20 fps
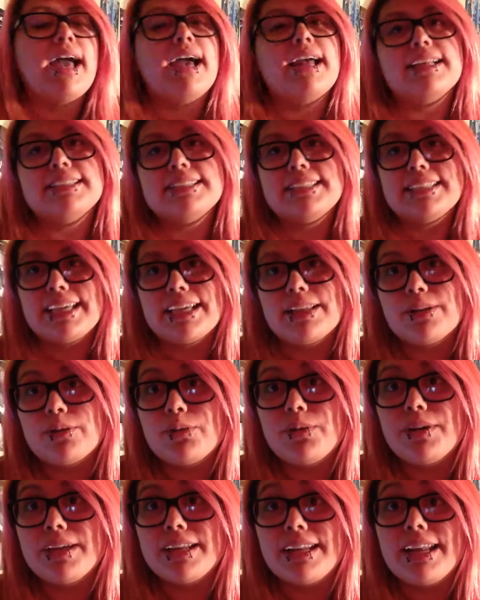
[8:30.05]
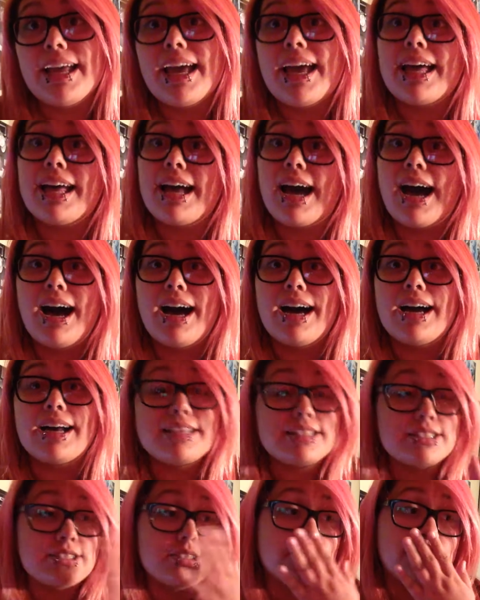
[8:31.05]
and I see Kellin Quinn, and
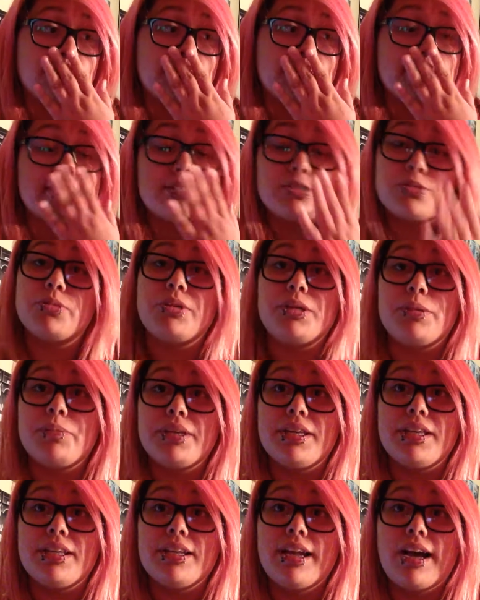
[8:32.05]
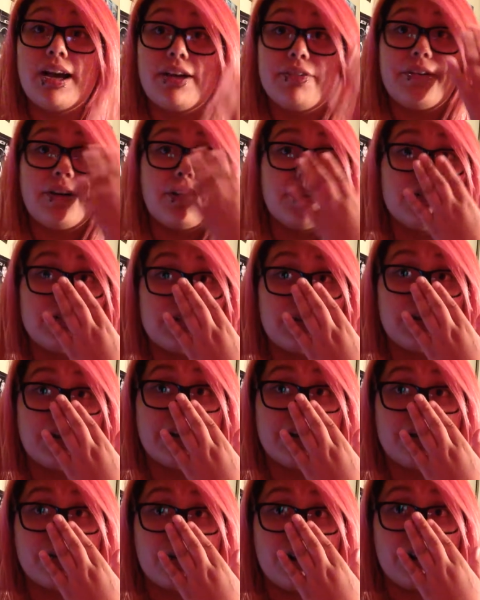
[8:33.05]
I started screaming. I fell on the
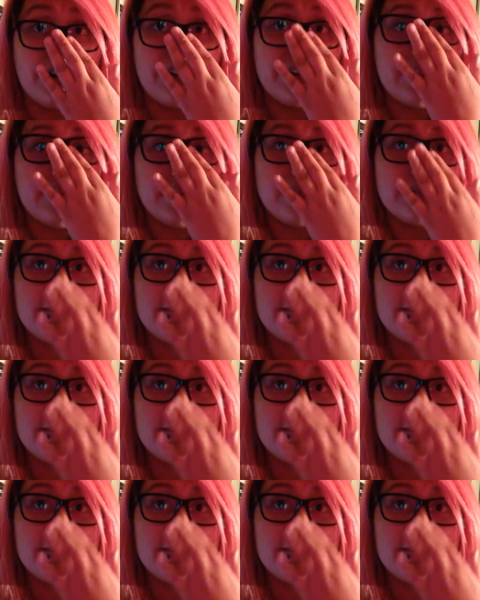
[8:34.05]
floor. I cried.